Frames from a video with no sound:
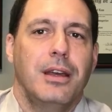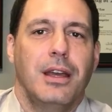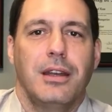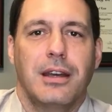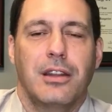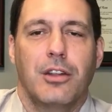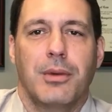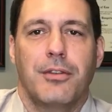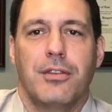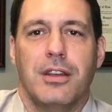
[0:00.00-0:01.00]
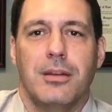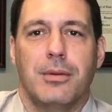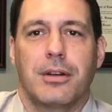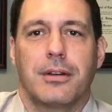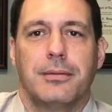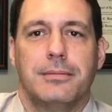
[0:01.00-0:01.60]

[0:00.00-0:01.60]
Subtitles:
and download my free ebook.